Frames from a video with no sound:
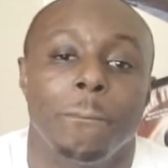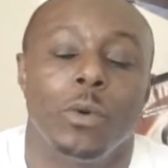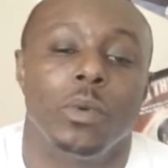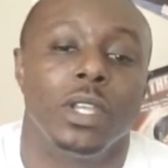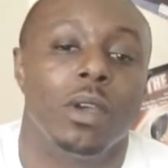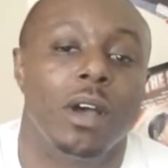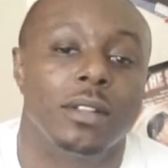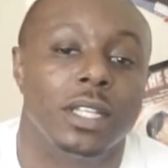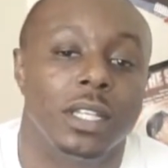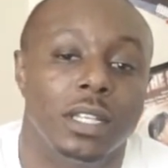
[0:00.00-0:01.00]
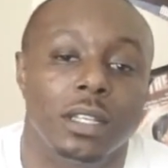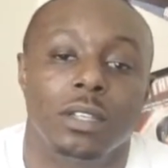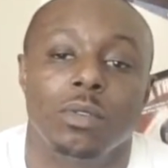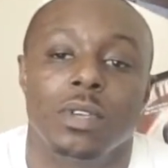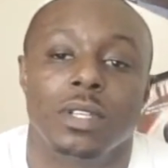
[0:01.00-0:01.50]
But when you're authentic,
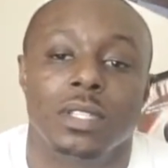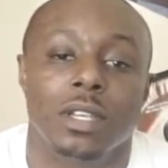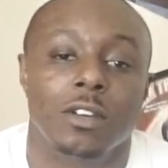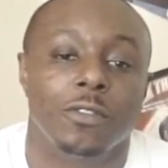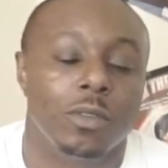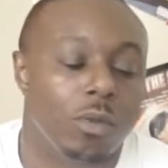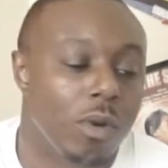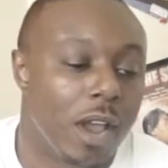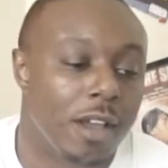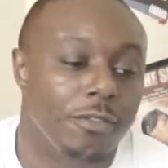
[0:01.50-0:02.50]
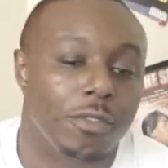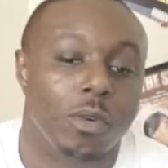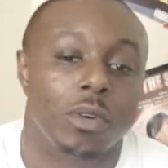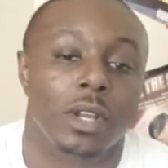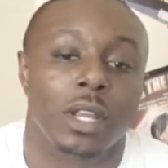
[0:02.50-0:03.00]
you yourself, you grind
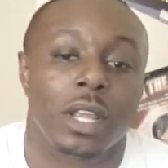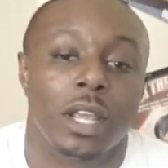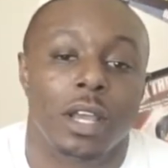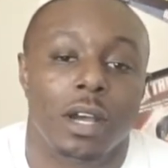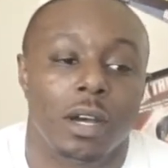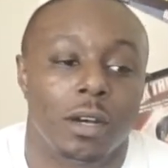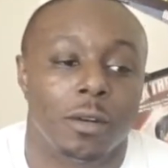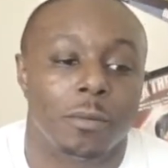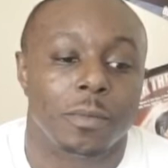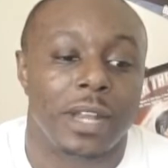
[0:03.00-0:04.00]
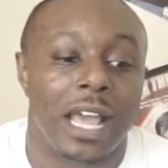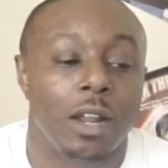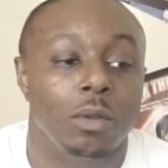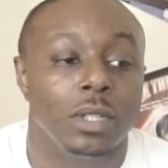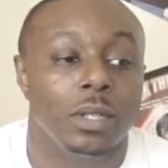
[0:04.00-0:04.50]
for it, not
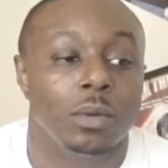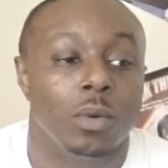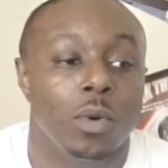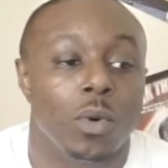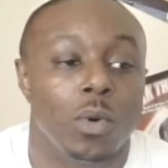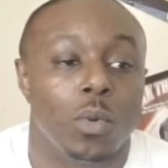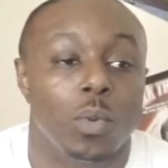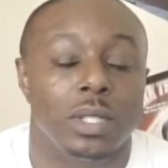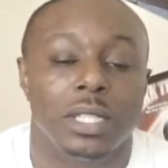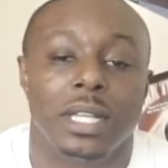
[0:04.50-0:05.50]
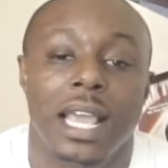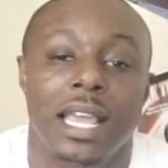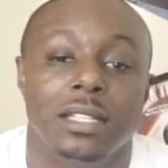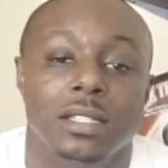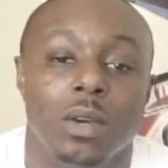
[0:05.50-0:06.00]
only will it
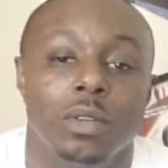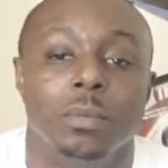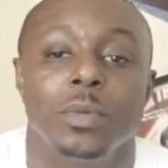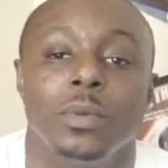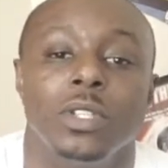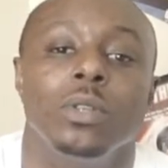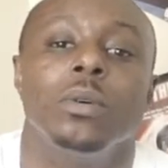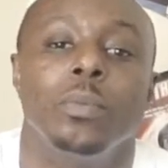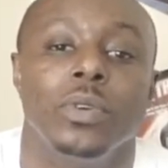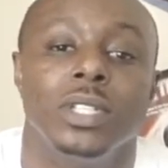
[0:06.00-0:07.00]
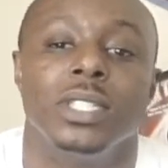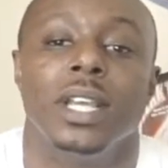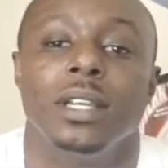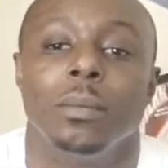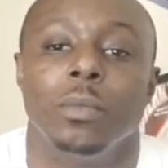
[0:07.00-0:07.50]
last longer, but you'll
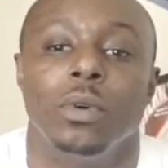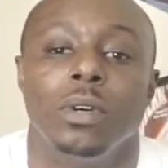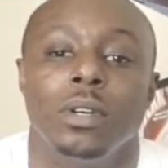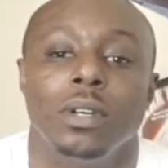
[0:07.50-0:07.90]
appreciate it more.